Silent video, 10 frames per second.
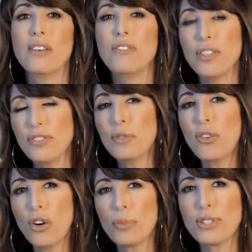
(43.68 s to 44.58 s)

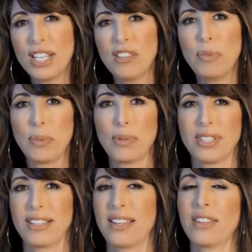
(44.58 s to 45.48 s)
54% of people
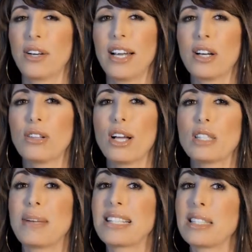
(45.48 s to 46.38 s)
said that their hair
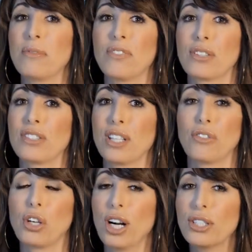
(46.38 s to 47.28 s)
loss makes them feel
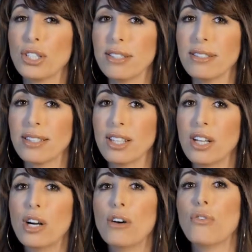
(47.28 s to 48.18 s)
self-conscious,
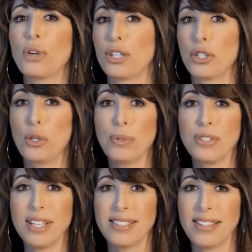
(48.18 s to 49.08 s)

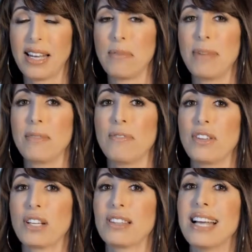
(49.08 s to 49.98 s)
42% said that it made them
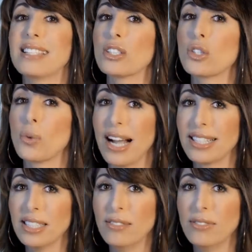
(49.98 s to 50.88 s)
feel less
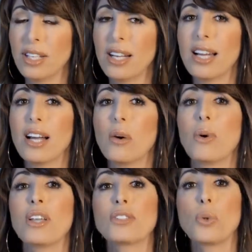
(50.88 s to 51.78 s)
attractive,
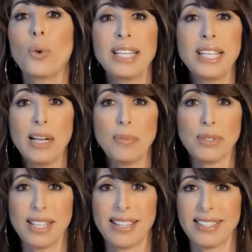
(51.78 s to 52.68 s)
while
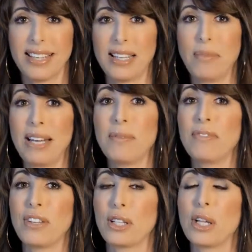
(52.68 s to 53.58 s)
29% said it made them
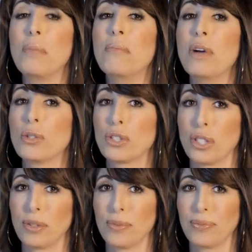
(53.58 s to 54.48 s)
feel
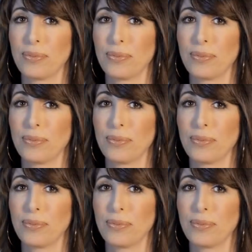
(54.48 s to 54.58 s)
emotional.